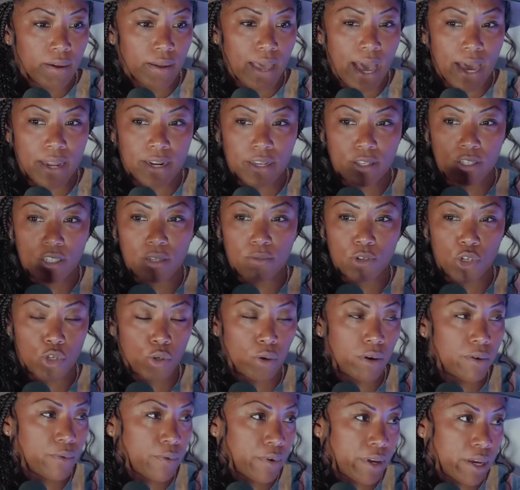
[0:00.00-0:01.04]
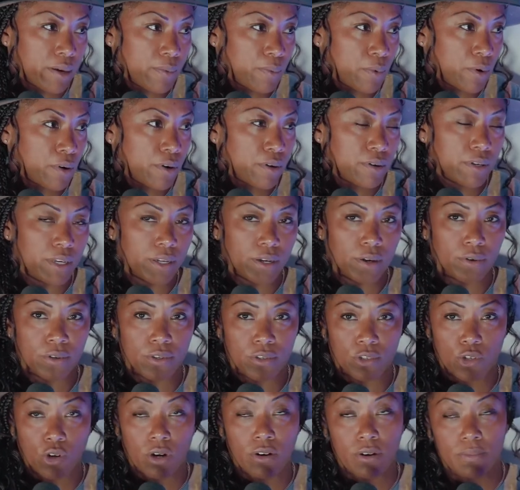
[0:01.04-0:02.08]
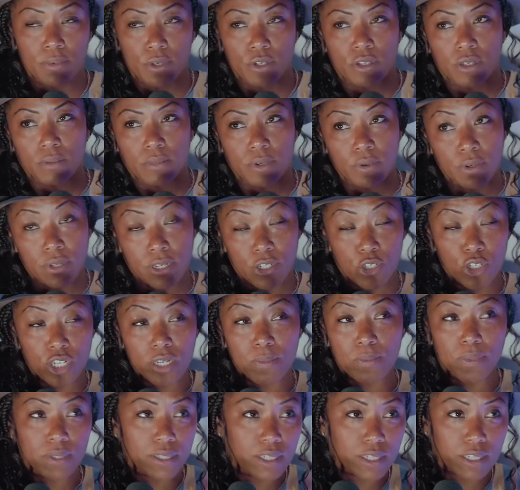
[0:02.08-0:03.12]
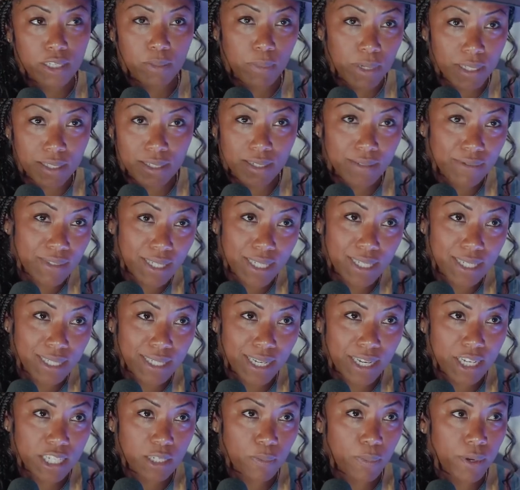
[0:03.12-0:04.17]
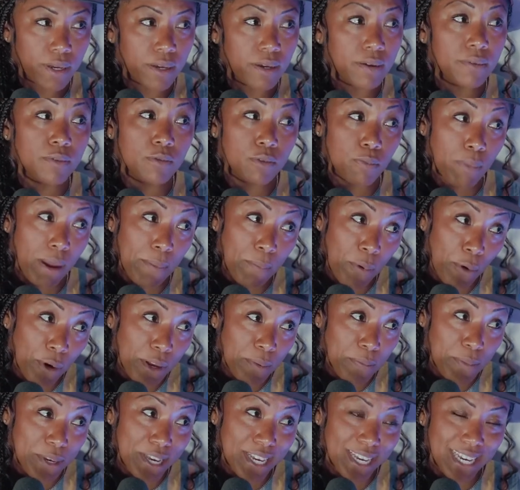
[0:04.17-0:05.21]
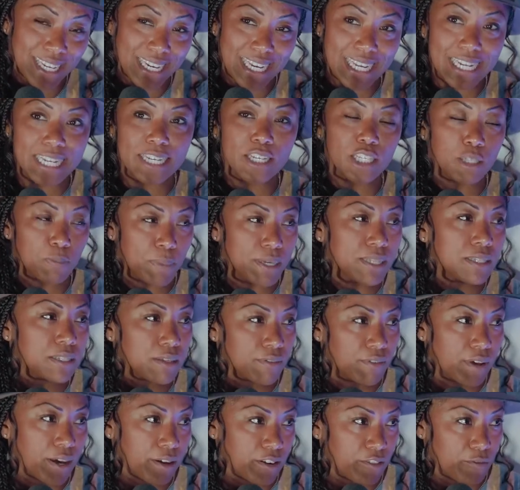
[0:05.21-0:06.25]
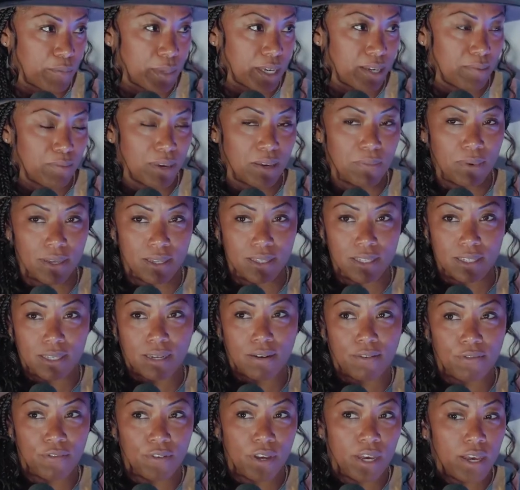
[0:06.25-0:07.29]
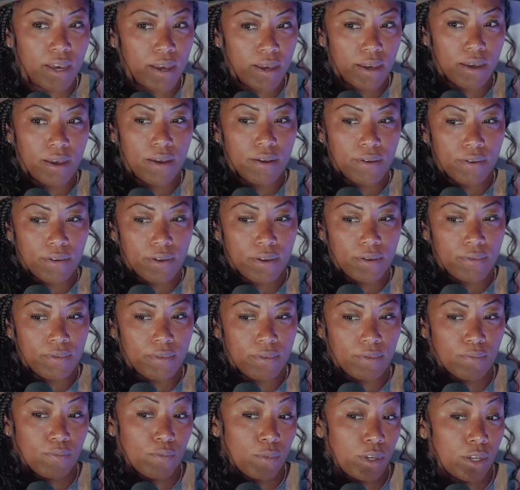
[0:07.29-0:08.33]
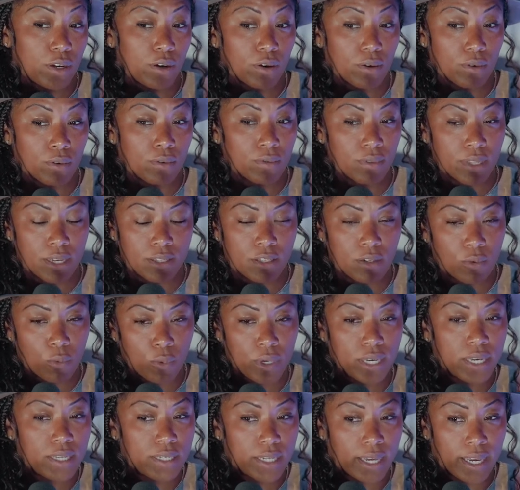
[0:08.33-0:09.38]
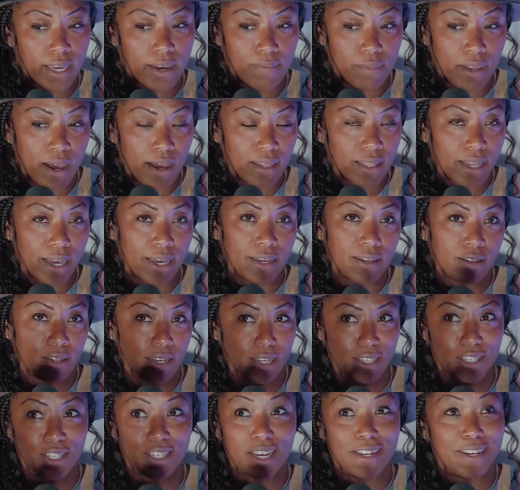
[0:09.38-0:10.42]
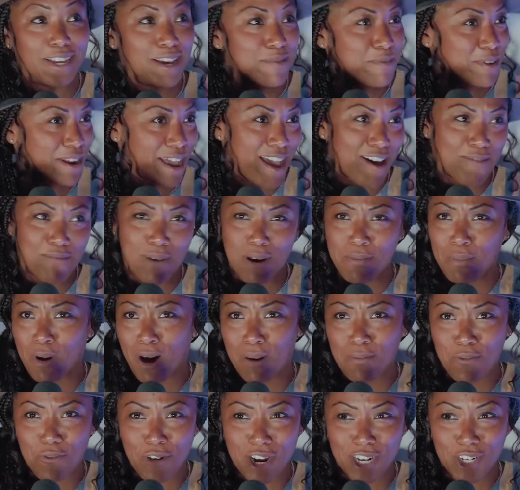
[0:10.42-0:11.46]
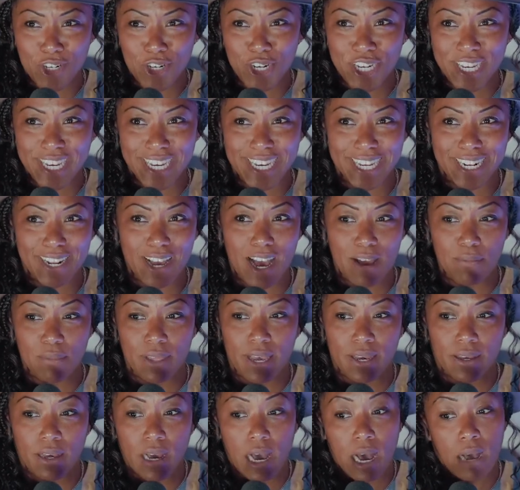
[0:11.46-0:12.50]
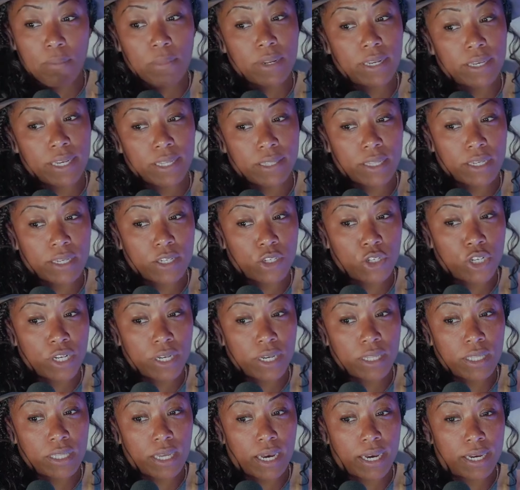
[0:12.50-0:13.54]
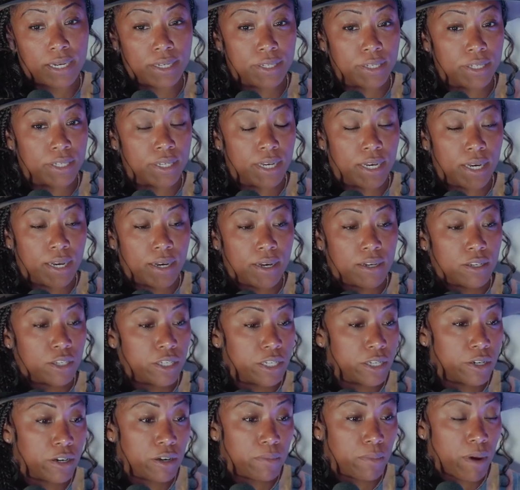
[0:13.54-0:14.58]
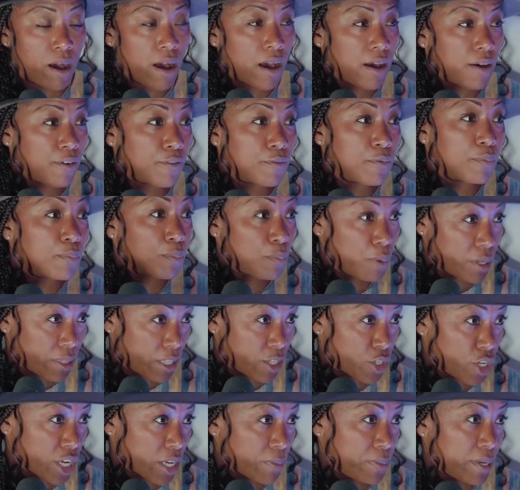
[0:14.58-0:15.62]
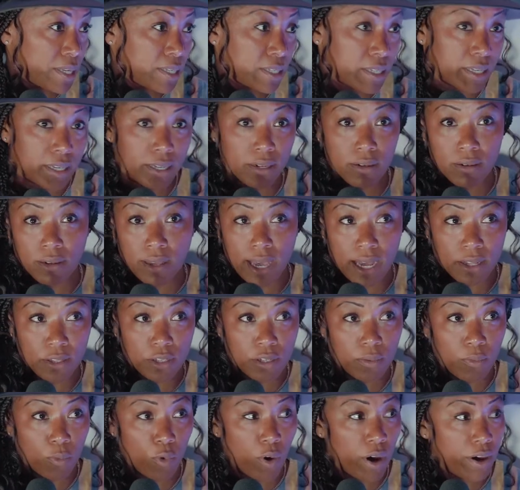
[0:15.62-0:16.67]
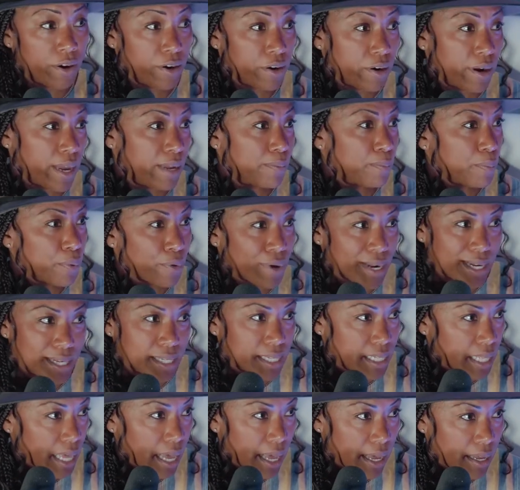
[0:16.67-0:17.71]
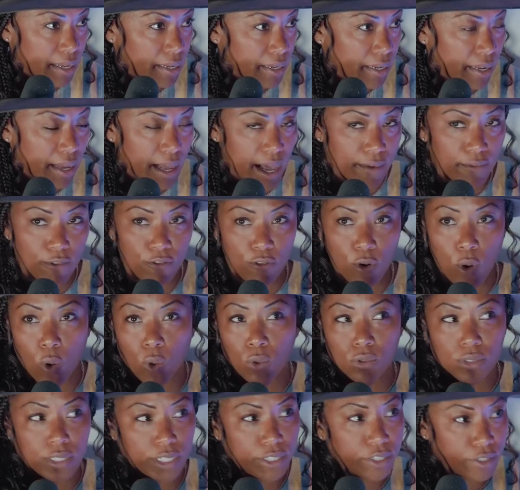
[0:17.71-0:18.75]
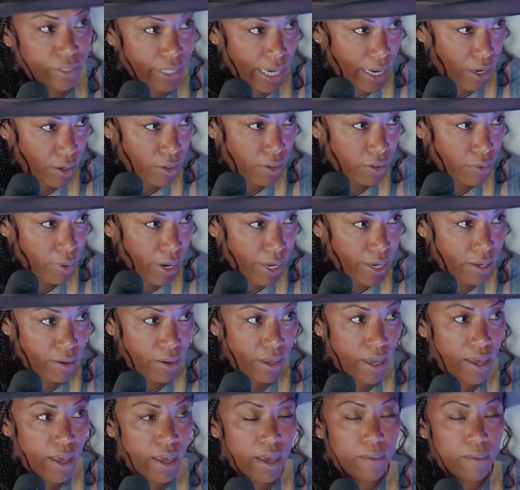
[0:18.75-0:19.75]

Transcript: add in some short rib or you know short rib used to be really cheap it's expensive these days but my point being an inexpensive cut of meat maybe yeah. instead of you know, it's a weekday. I'm not like, it's Sunday, I'm going to have my bomb fried chicken. I'm like, I'm going to get these chicken thighs, sear them off, put the chickpeas in, add some water, and braise that. Mm. I have a whole dinner now, right? Yeah.